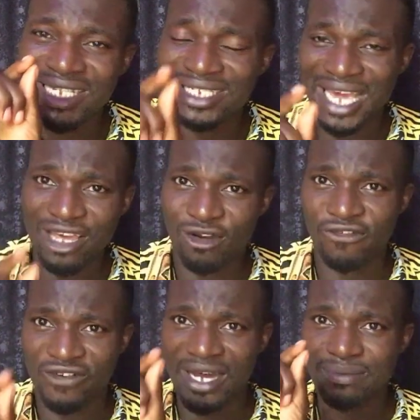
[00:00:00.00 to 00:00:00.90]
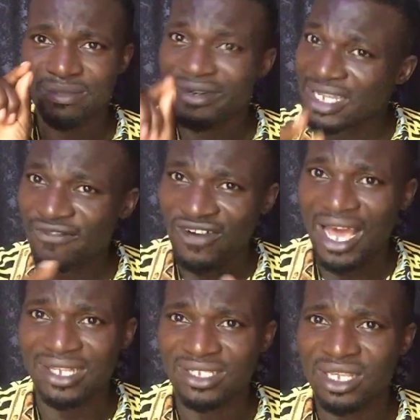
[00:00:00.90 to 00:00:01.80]
this kind of red
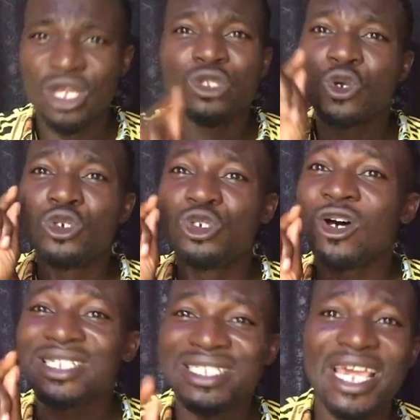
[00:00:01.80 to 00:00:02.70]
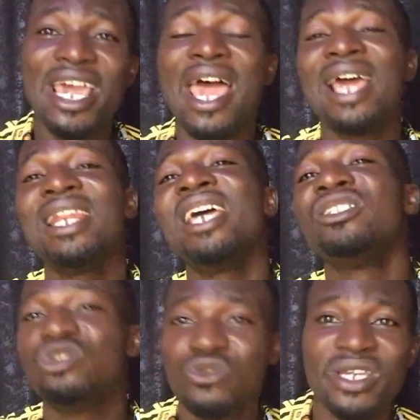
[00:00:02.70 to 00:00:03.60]
flags. So you don't say, let's
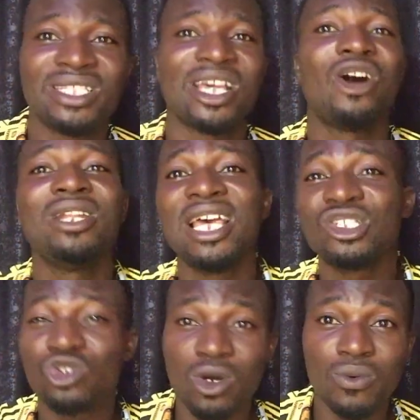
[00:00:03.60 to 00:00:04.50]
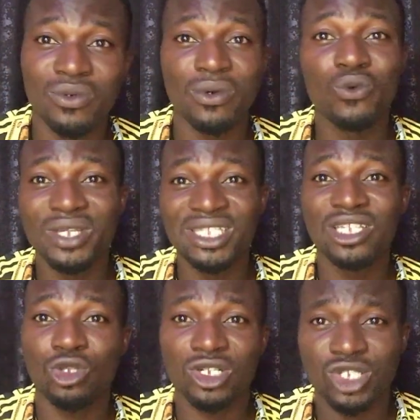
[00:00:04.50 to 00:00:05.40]
do it, or let's go with
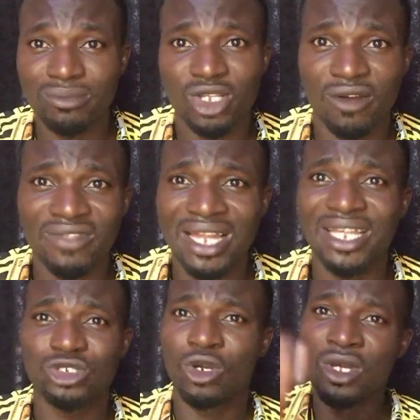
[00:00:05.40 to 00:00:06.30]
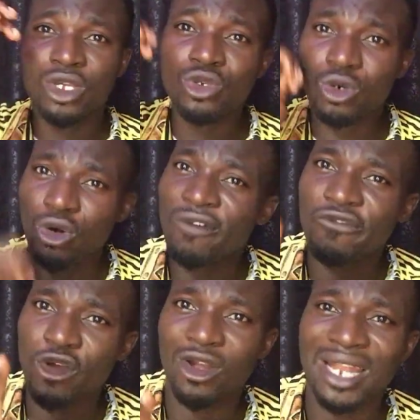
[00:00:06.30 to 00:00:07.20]
it, or something of that nature. You run
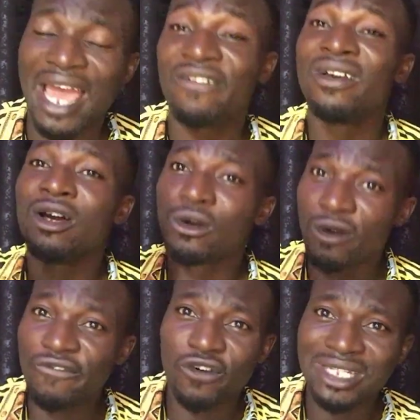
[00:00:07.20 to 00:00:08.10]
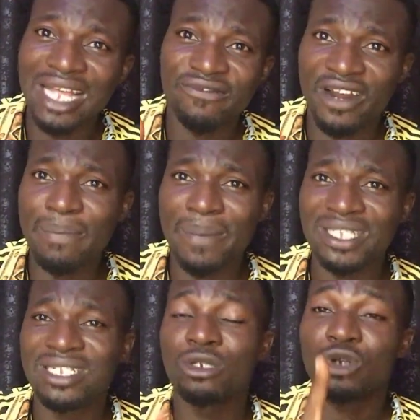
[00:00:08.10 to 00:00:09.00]
for your life, run for that very
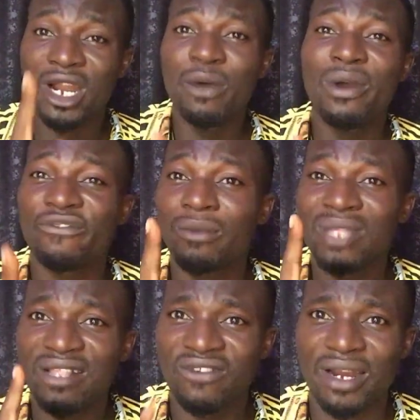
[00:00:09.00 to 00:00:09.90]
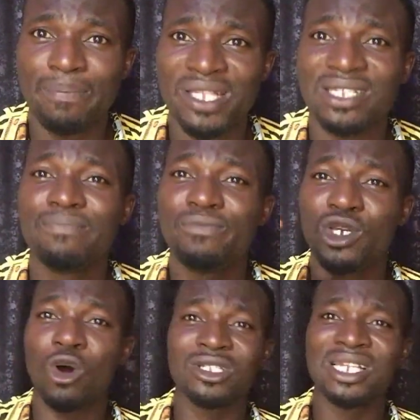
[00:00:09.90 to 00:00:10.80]
person, run away from that very person,
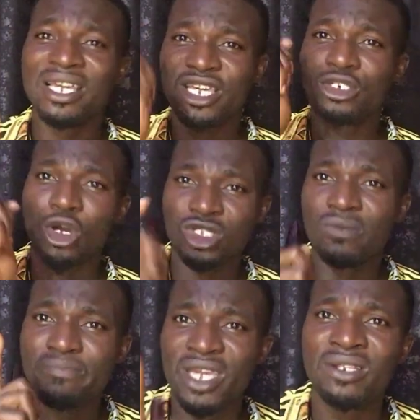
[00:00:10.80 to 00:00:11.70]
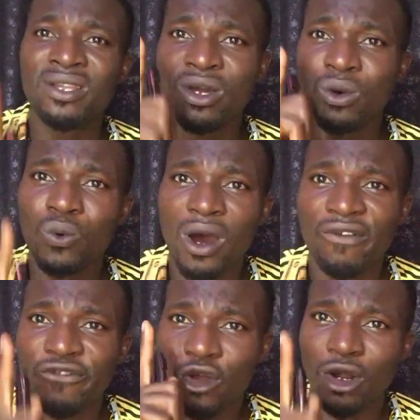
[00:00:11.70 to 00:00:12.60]
because it doesn't mean well
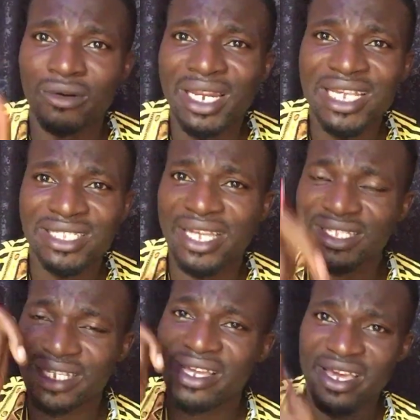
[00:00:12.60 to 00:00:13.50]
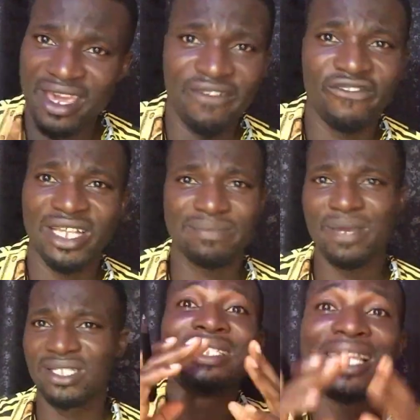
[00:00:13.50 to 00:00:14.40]
for your real estate
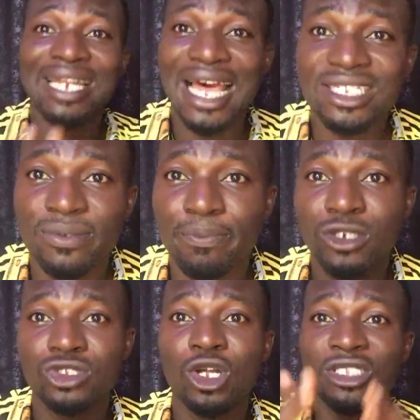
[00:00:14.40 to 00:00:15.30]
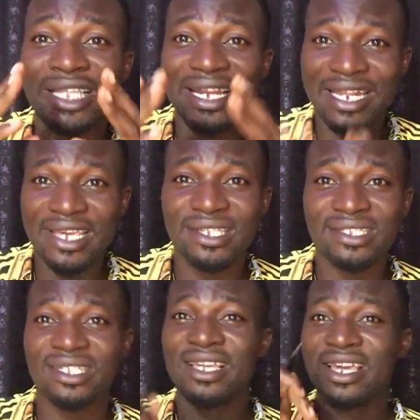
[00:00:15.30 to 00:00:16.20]
investment. The last but not the
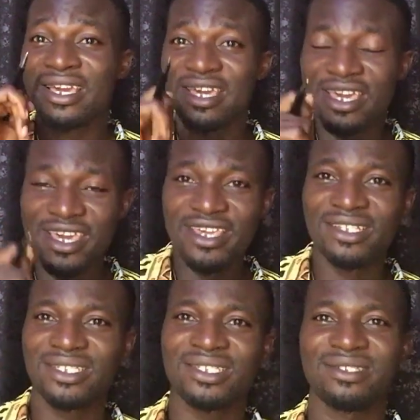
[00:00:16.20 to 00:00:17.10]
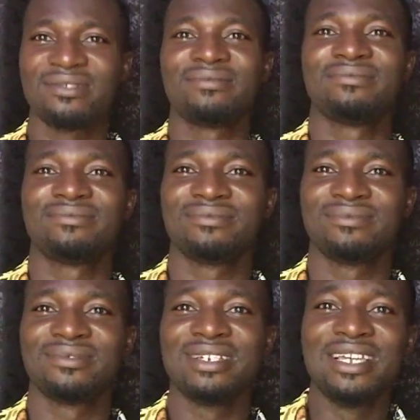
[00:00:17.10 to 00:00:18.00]
least is
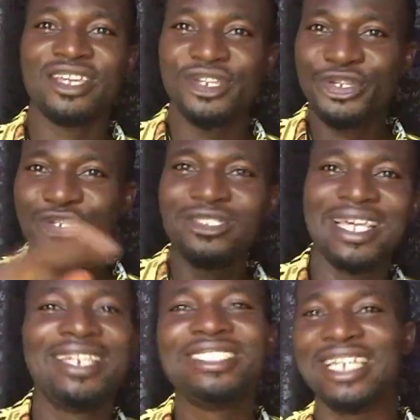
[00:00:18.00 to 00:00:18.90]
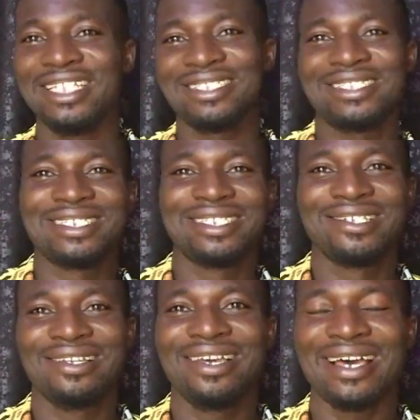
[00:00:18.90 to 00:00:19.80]
due diligence.
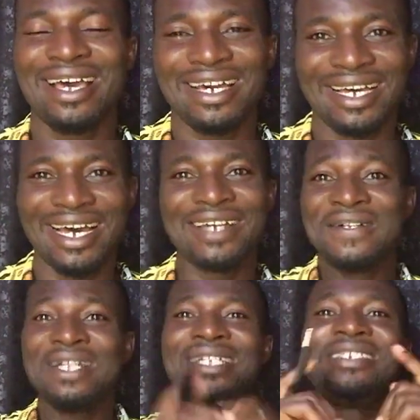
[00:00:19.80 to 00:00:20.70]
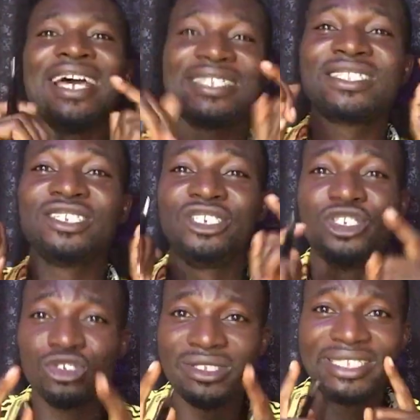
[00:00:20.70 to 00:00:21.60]
Yes,
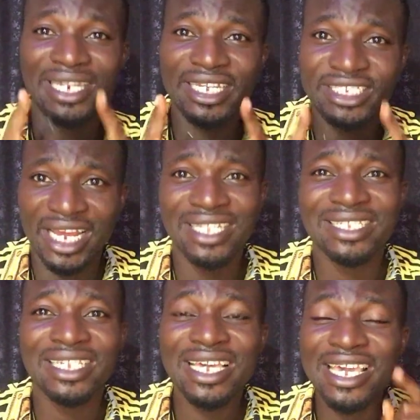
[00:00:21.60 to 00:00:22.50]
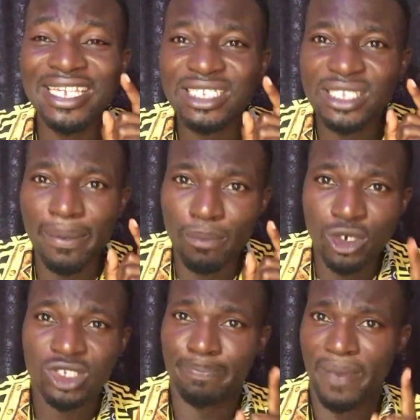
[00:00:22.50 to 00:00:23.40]
due diligence is the
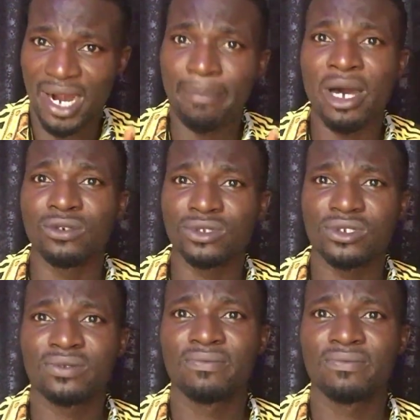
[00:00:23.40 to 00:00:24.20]
most paramount